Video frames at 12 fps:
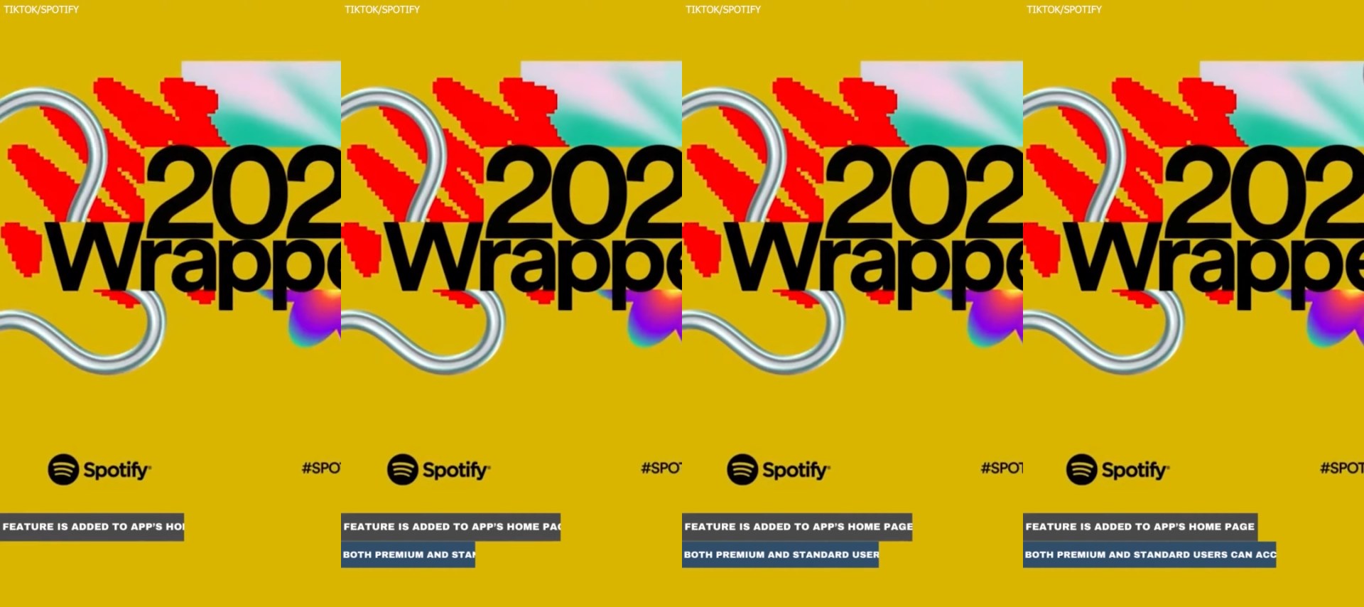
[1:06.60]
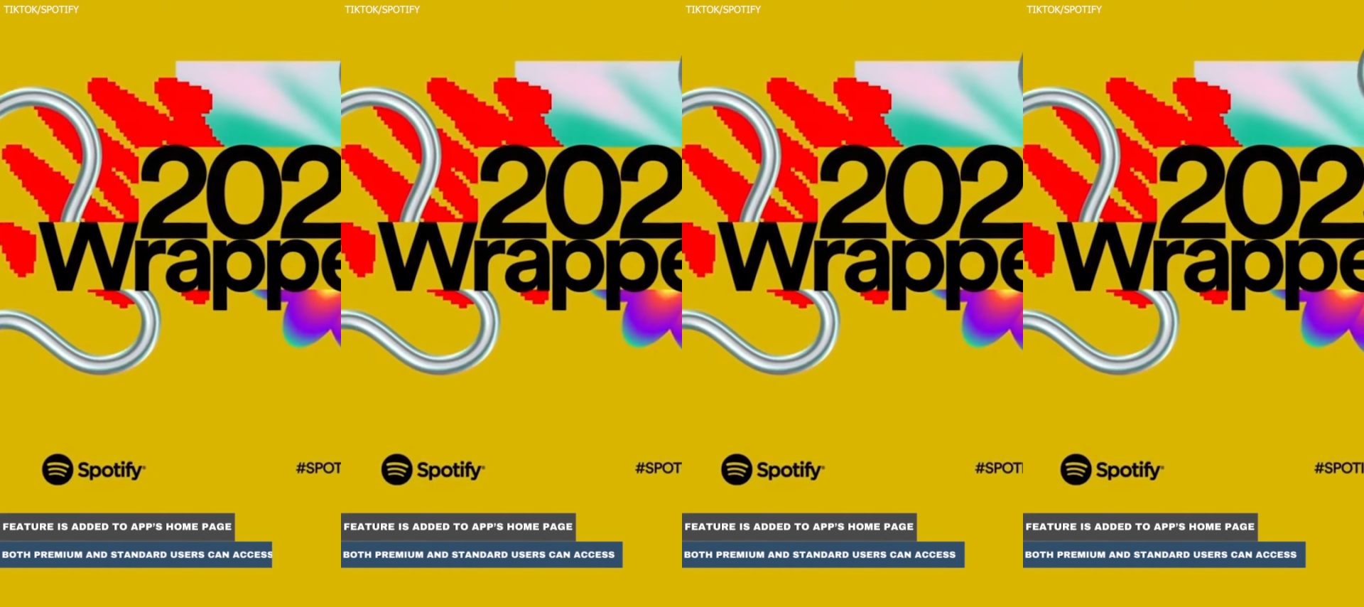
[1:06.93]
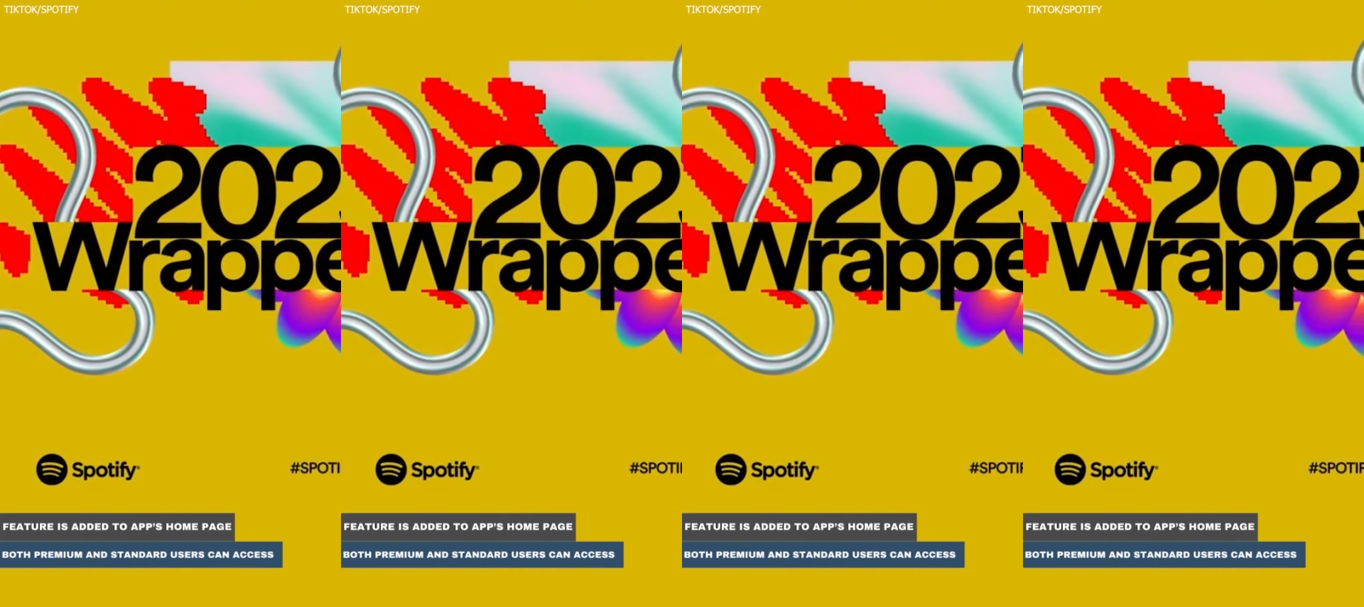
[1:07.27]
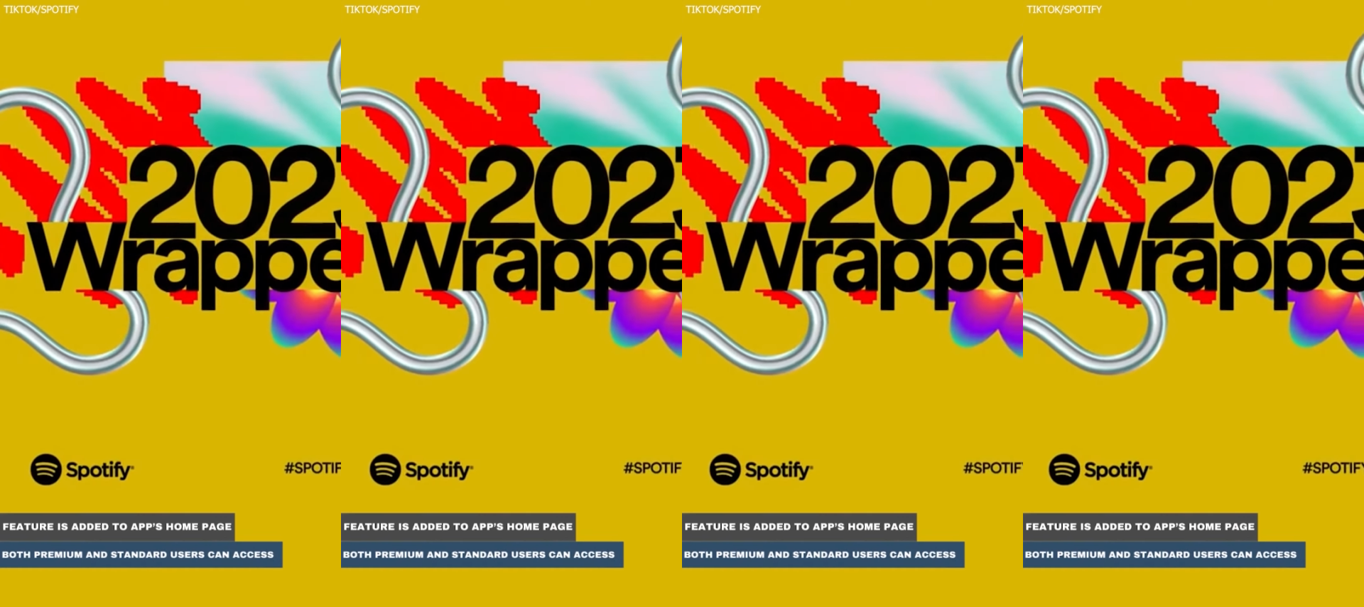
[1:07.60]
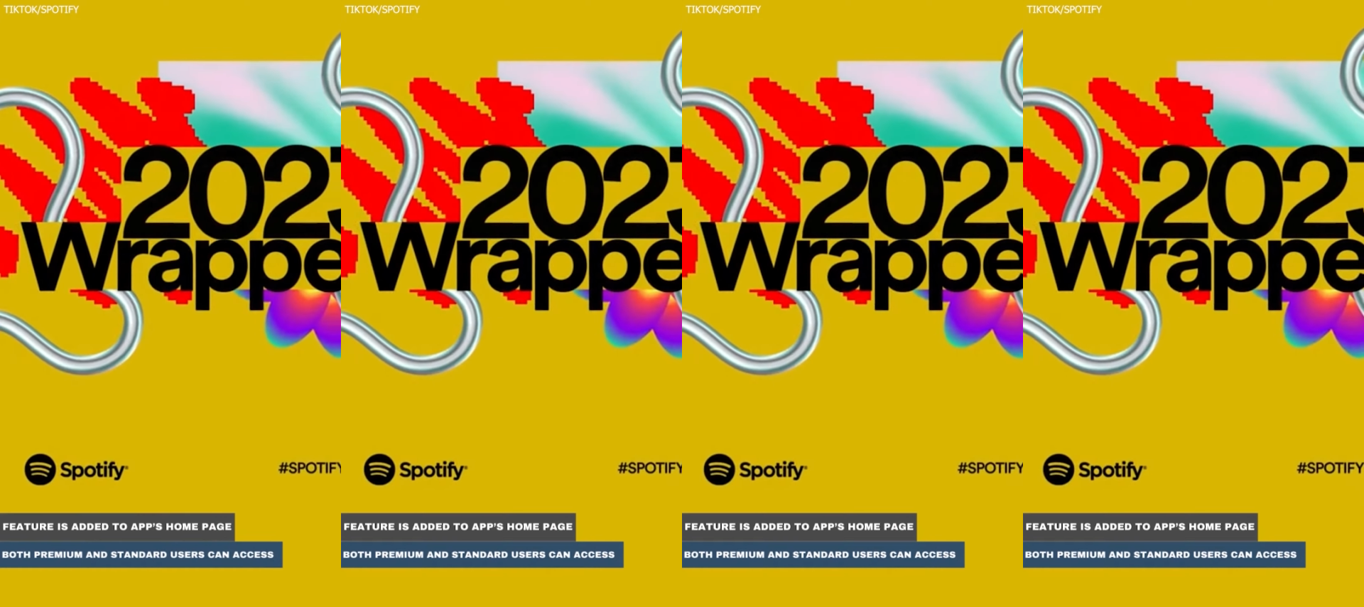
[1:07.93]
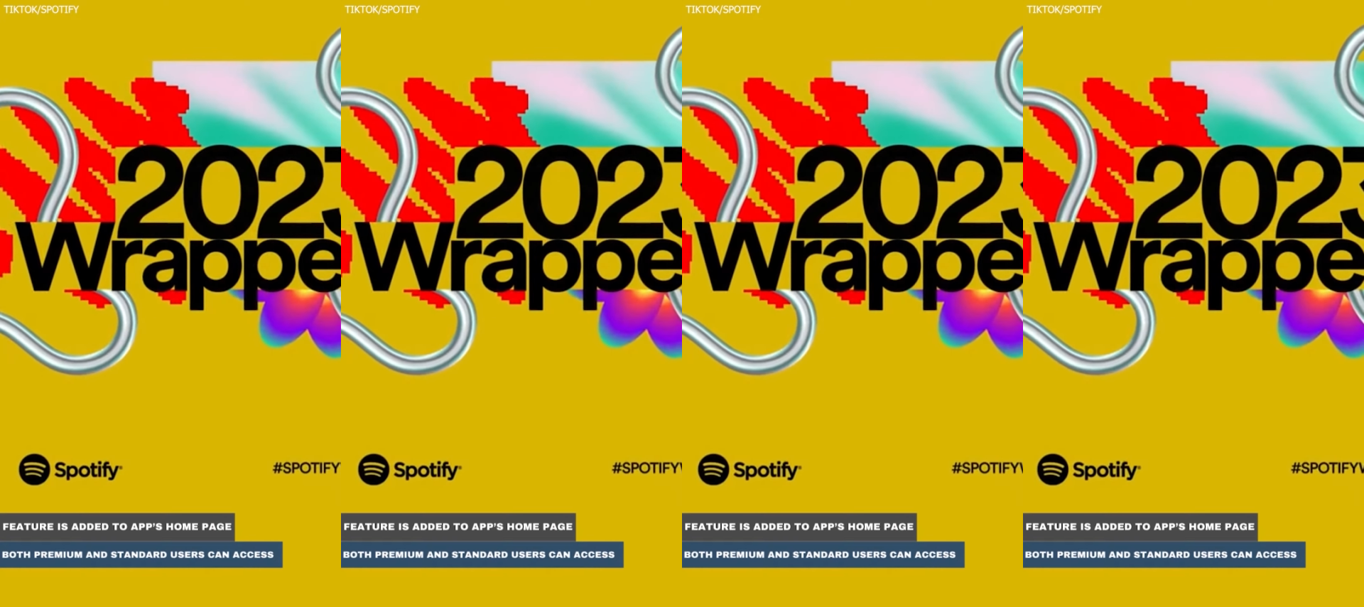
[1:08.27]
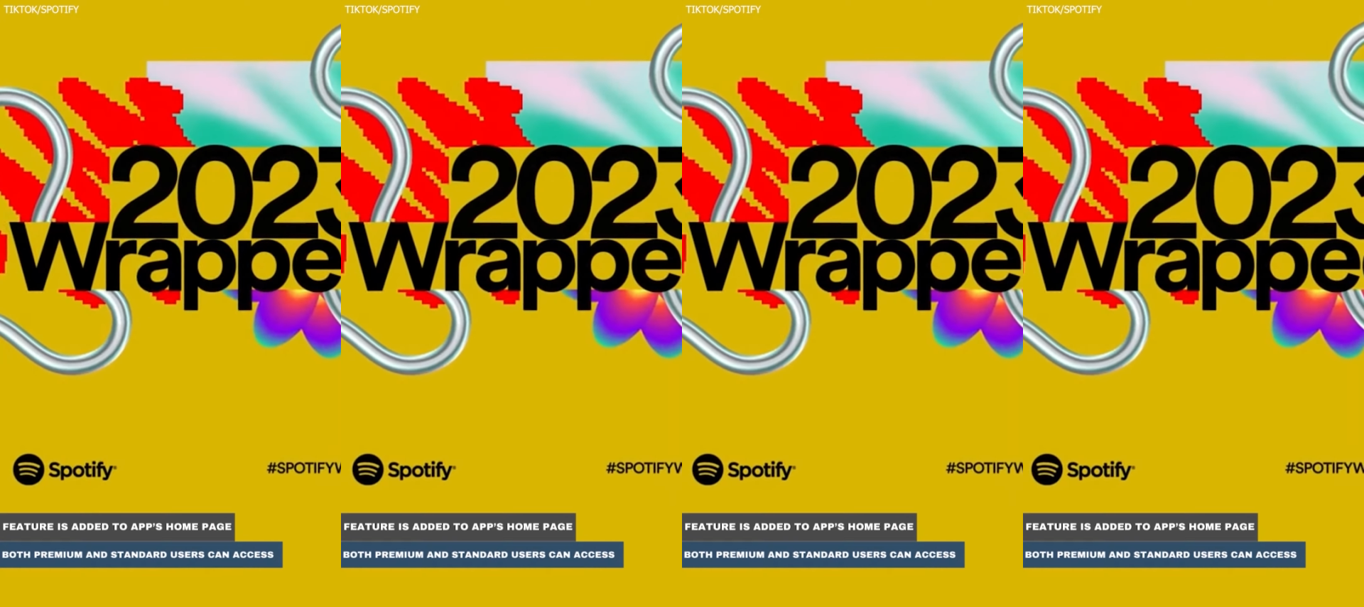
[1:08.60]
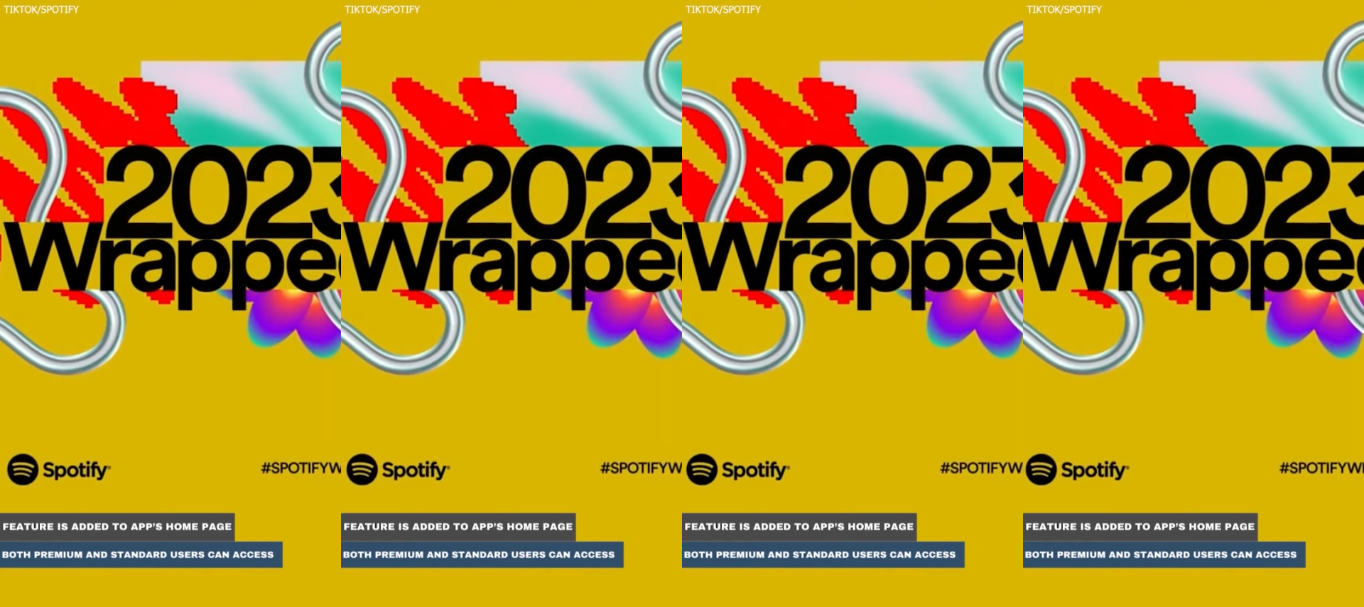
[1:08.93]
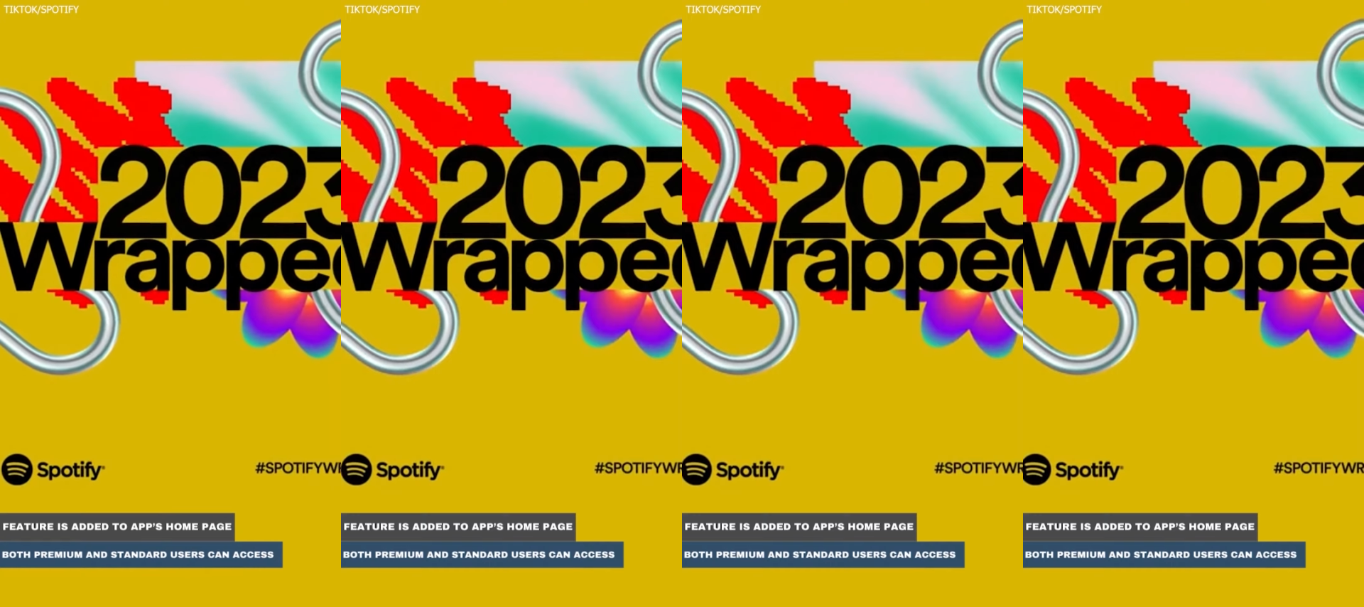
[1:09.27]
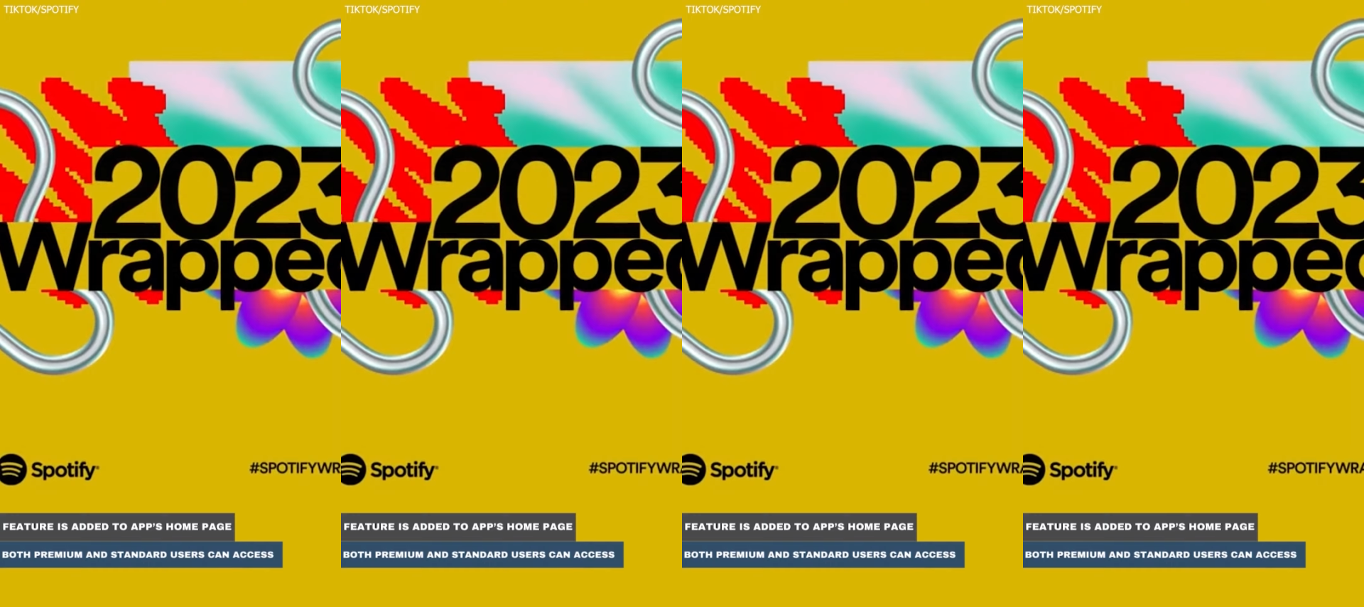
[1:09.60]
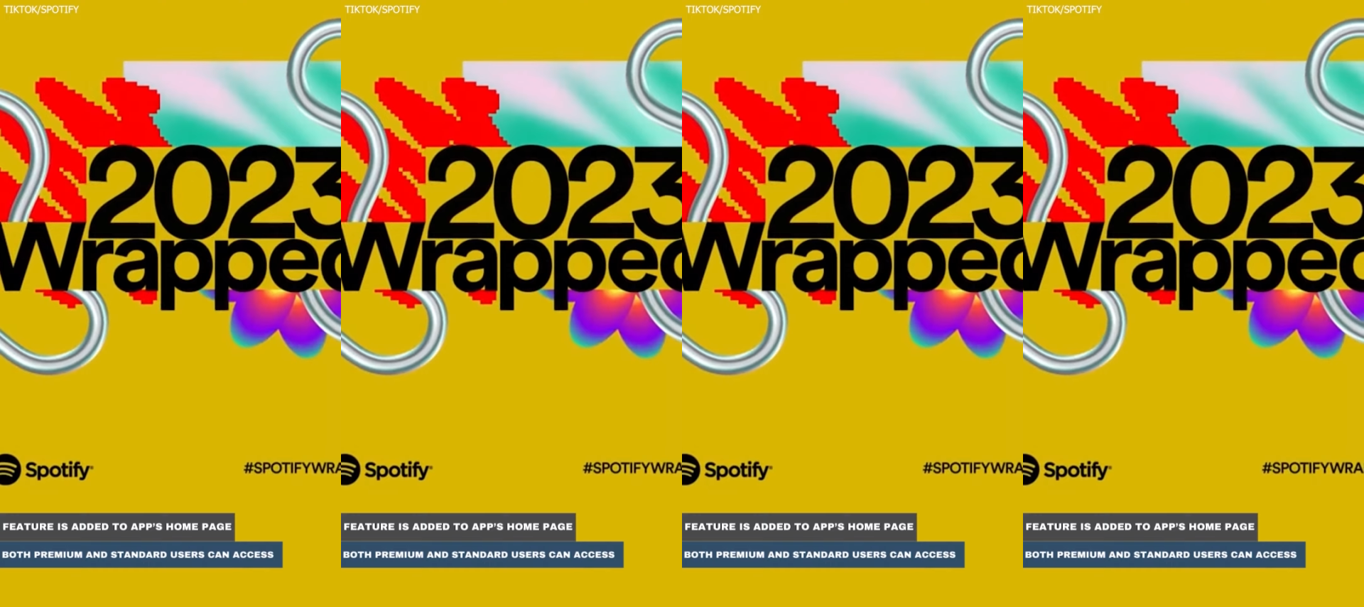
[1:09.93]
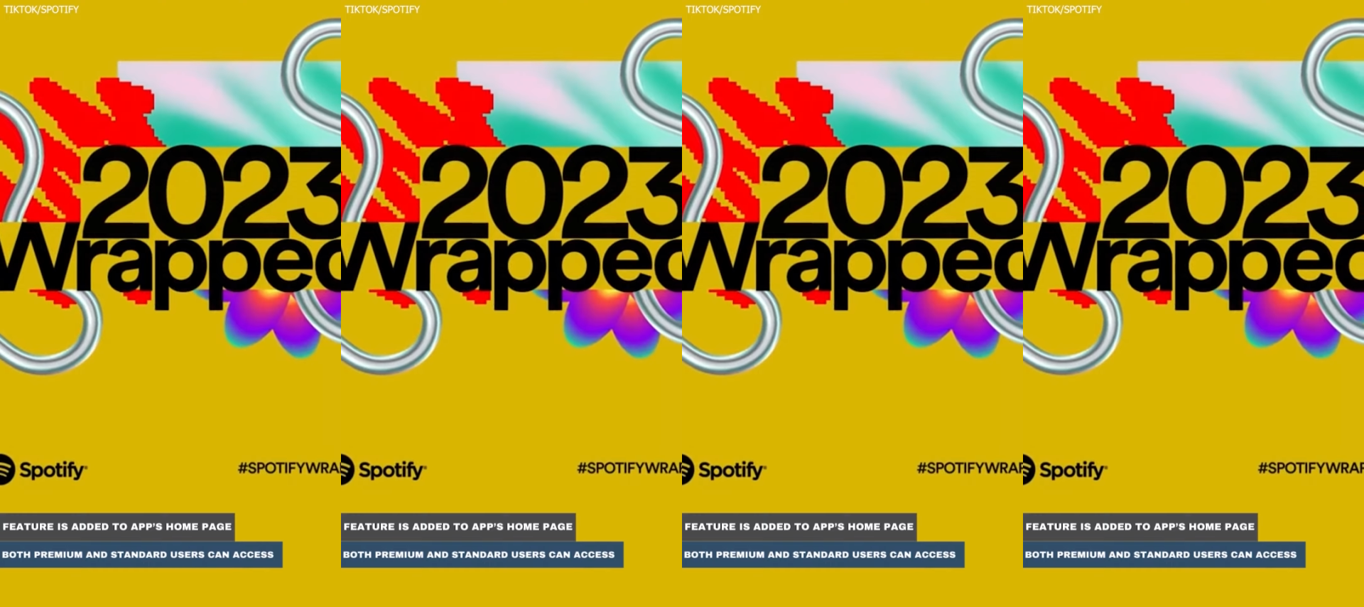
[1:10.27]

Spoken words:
Nobody's mouth can be seen.